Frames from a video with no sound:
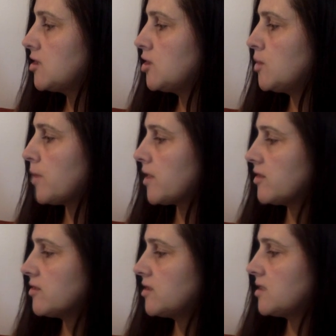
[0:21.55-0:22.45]
two
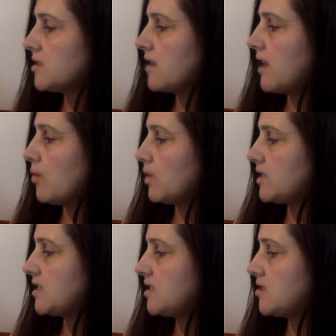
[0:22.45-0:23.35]
brothers and one
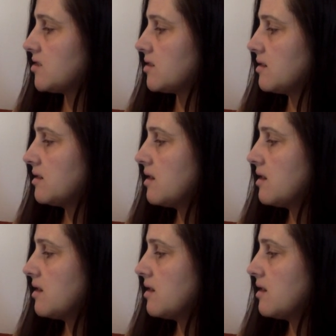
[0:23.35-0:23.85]
sister.